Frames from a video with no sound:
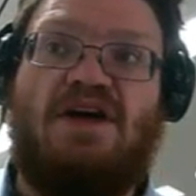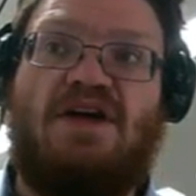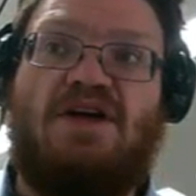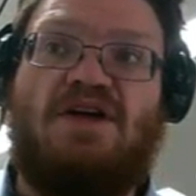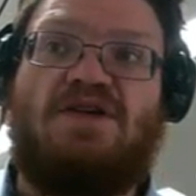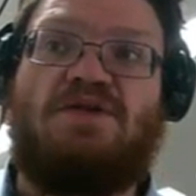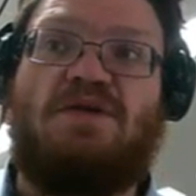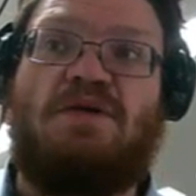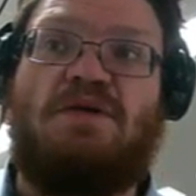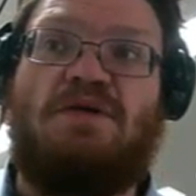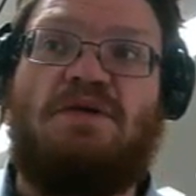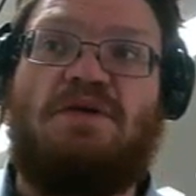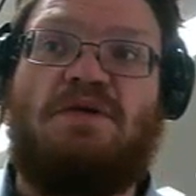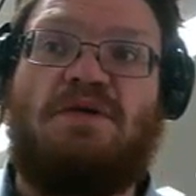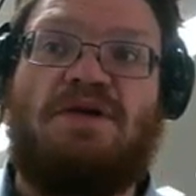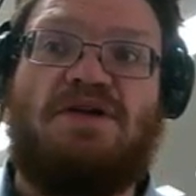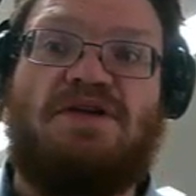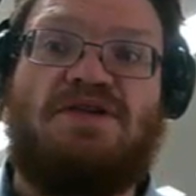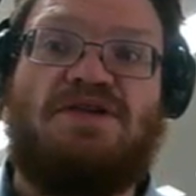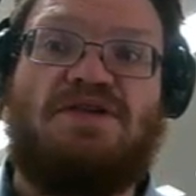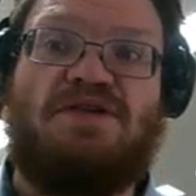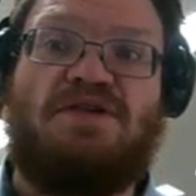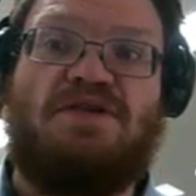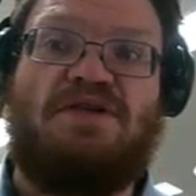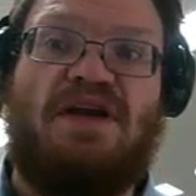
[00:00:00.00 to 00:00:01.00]
So what we want to
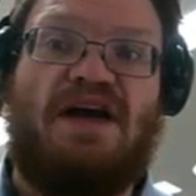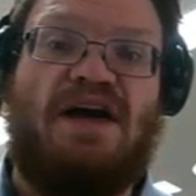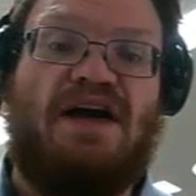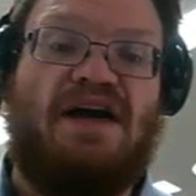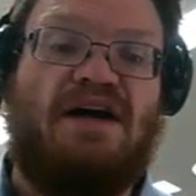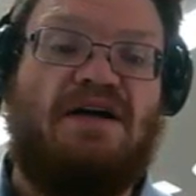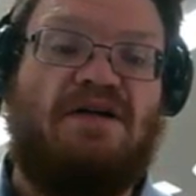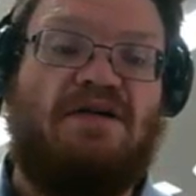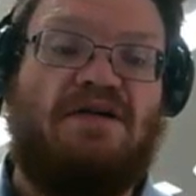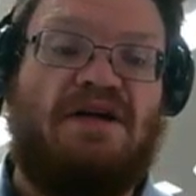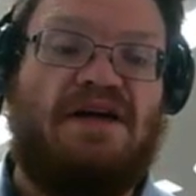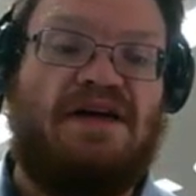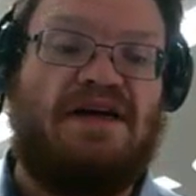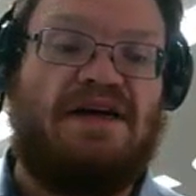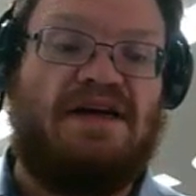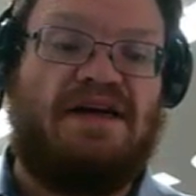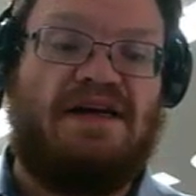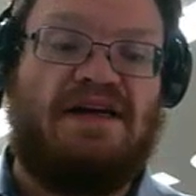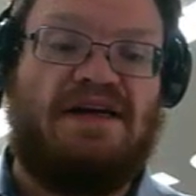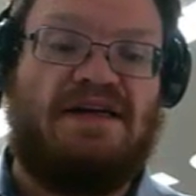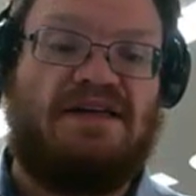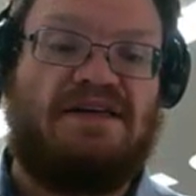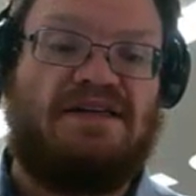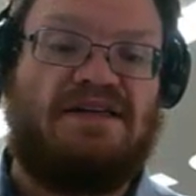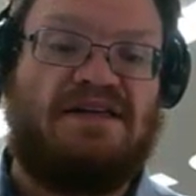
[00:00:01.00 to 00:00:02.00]
do now
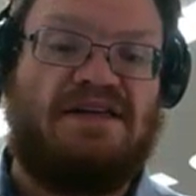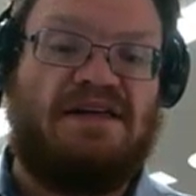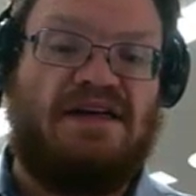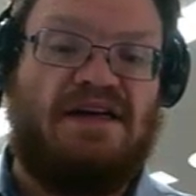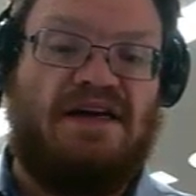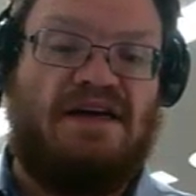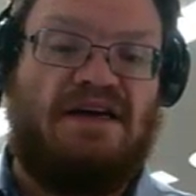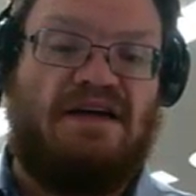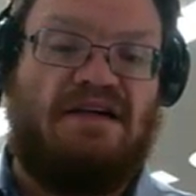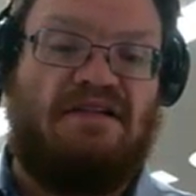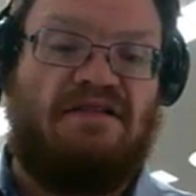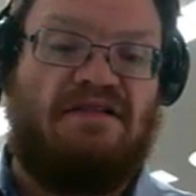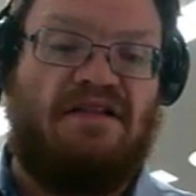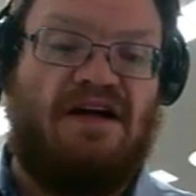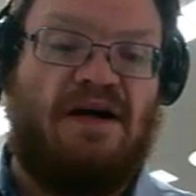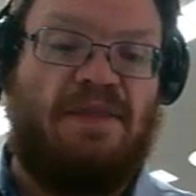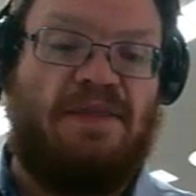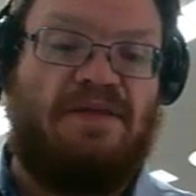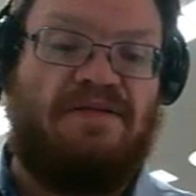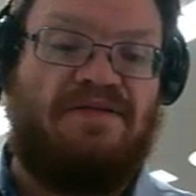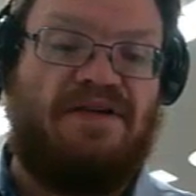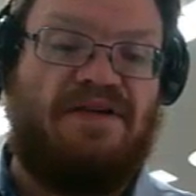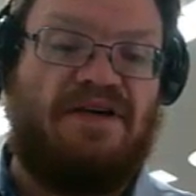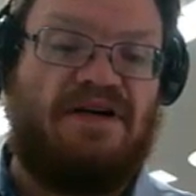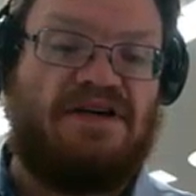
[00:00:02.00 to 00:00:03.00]
is grab
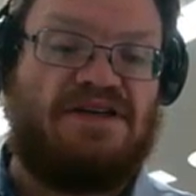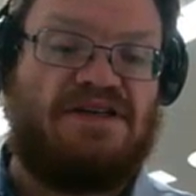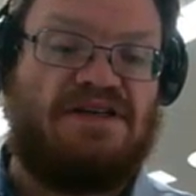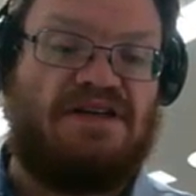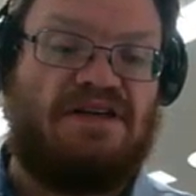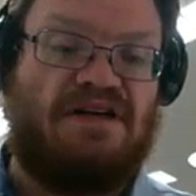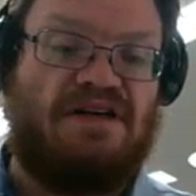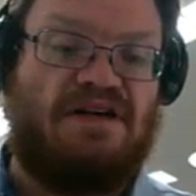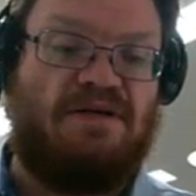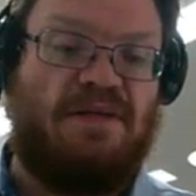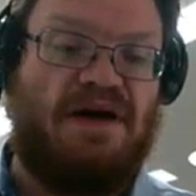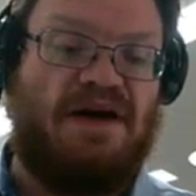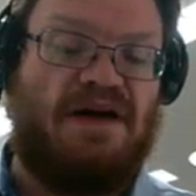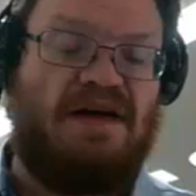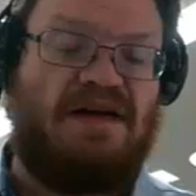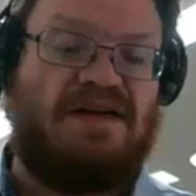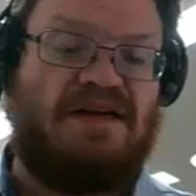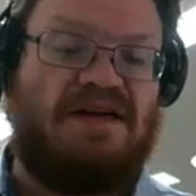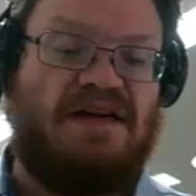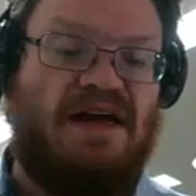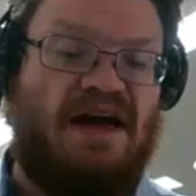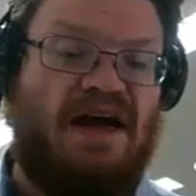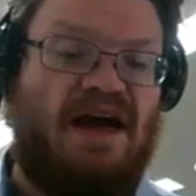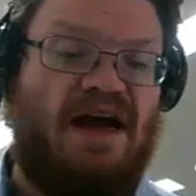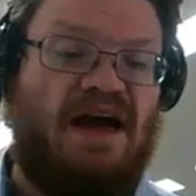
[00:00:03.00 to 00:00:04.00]
the function command,
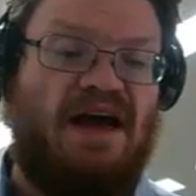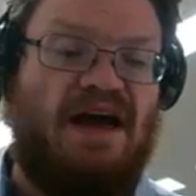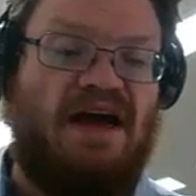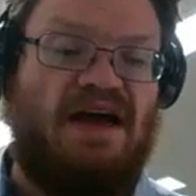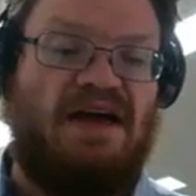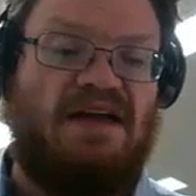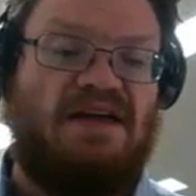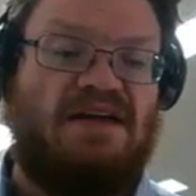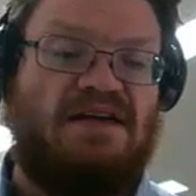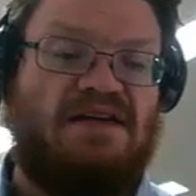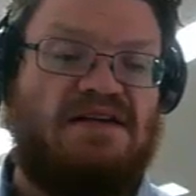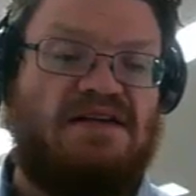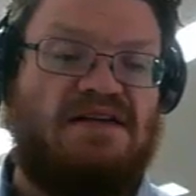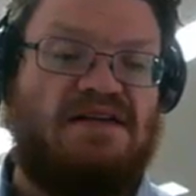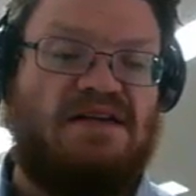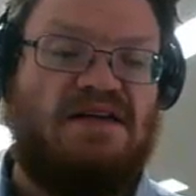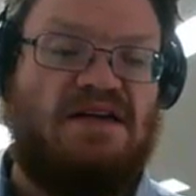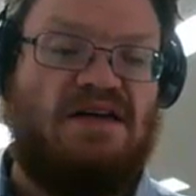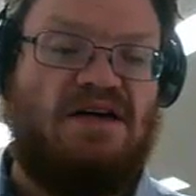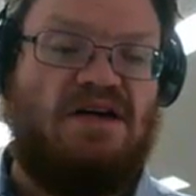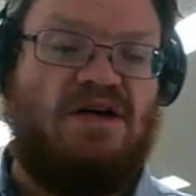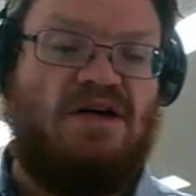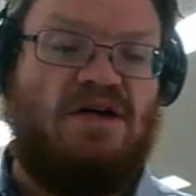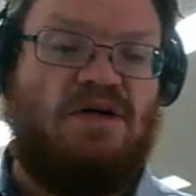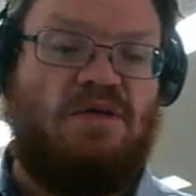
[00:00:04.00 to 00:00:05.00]
and
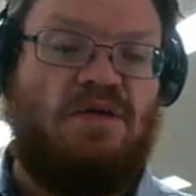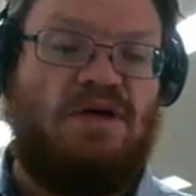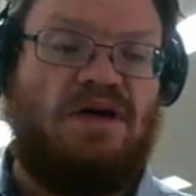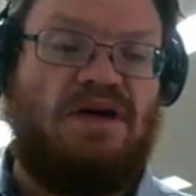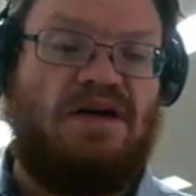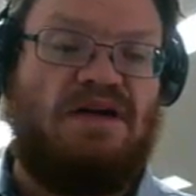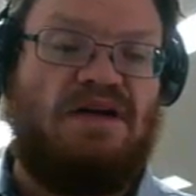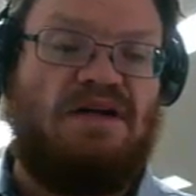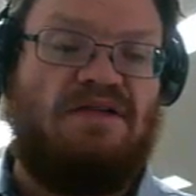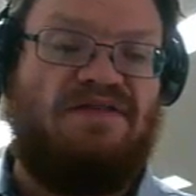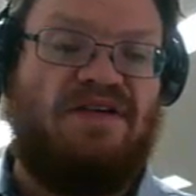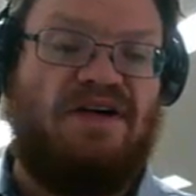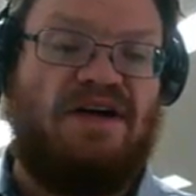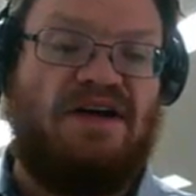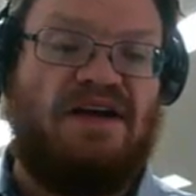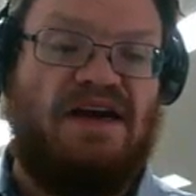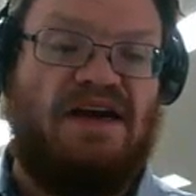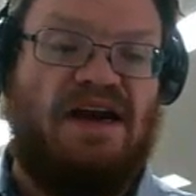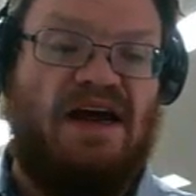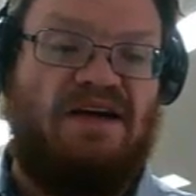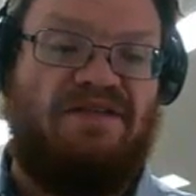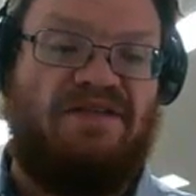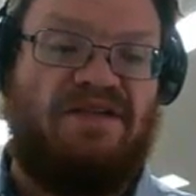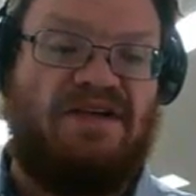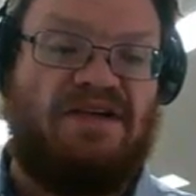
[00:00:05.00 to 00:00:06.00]
we're going to find an
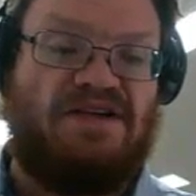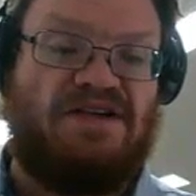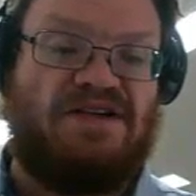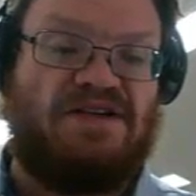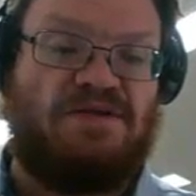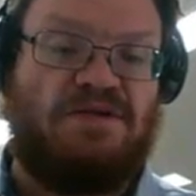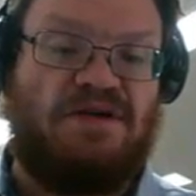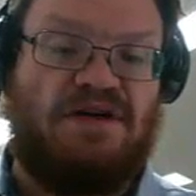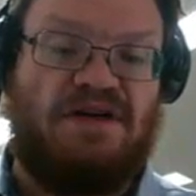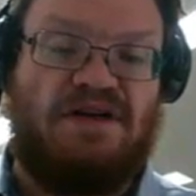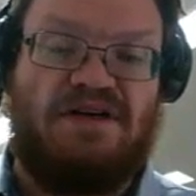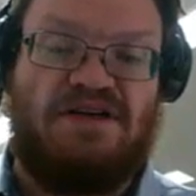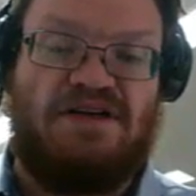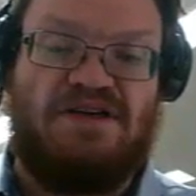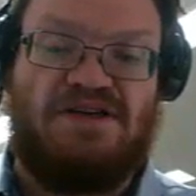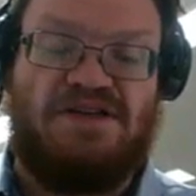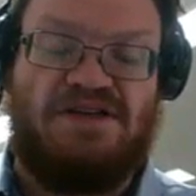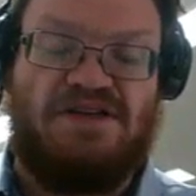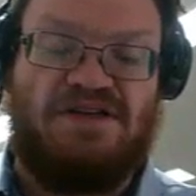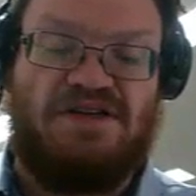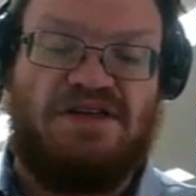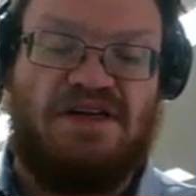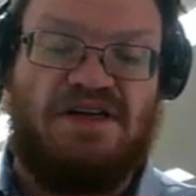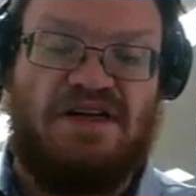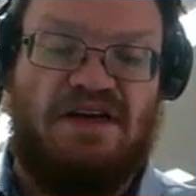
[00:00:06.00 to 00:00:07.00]
average. So we're going to just
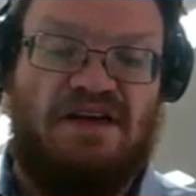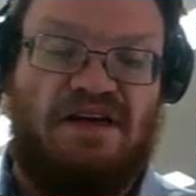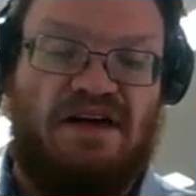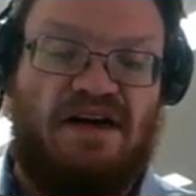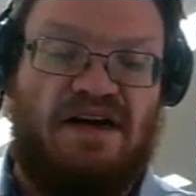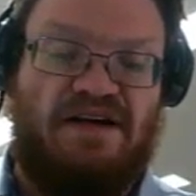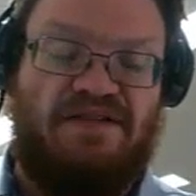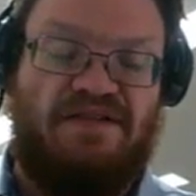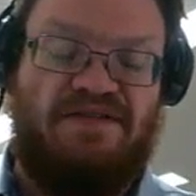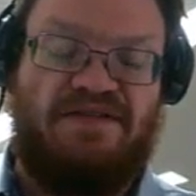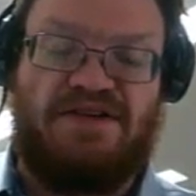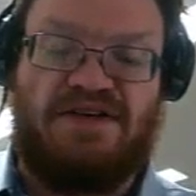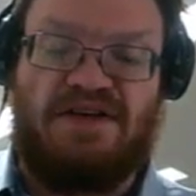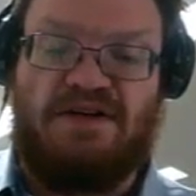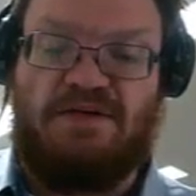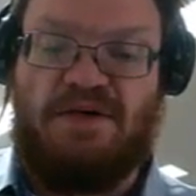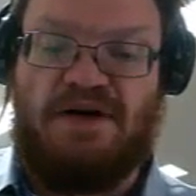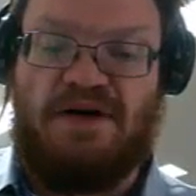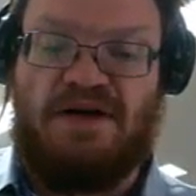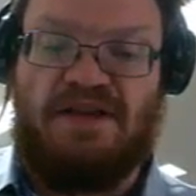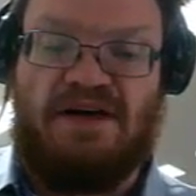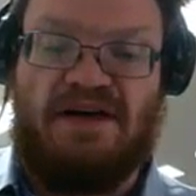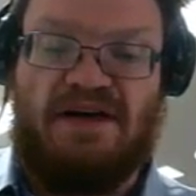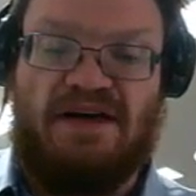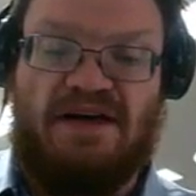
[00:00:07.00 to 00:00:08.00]
use that little average
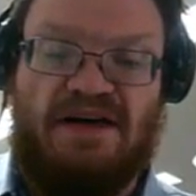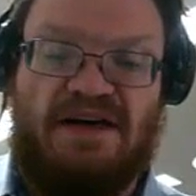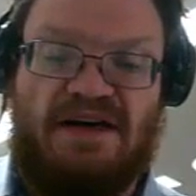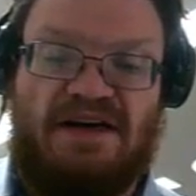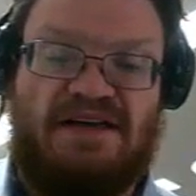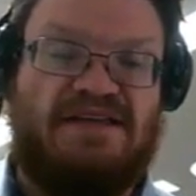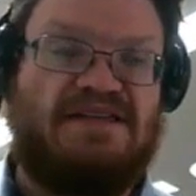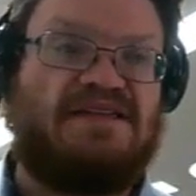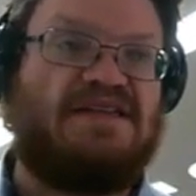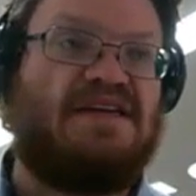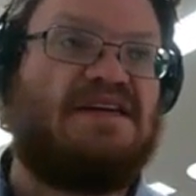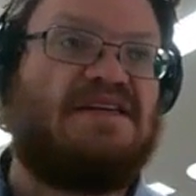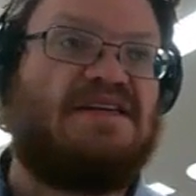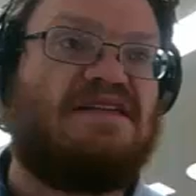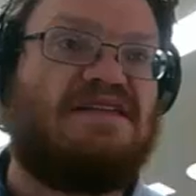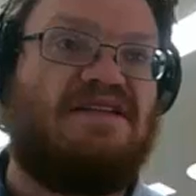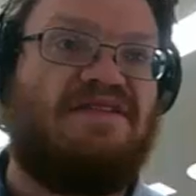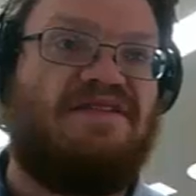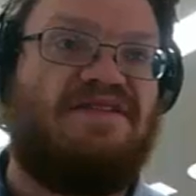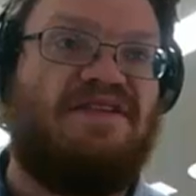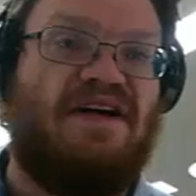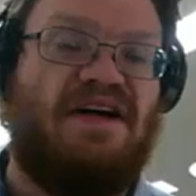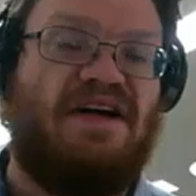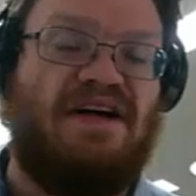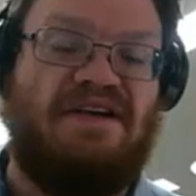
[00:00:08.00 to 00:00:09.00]
command there, and it says to
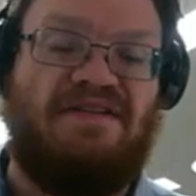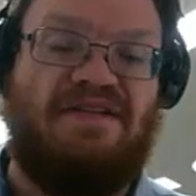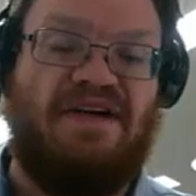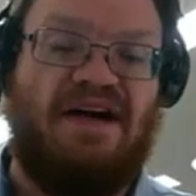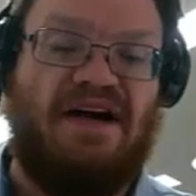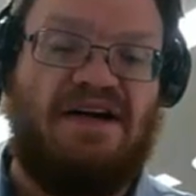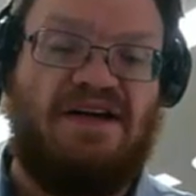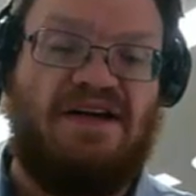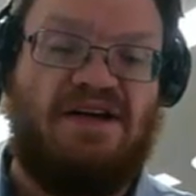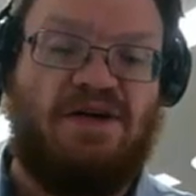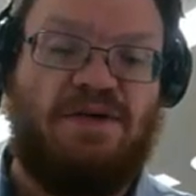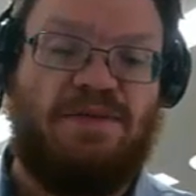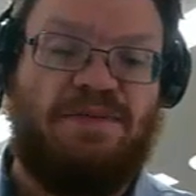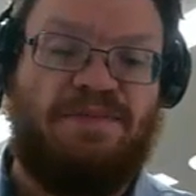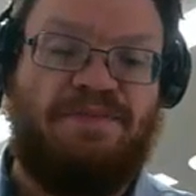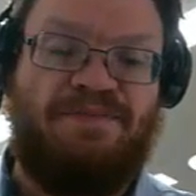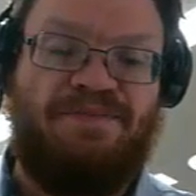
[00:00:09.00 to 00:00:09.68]
find a value.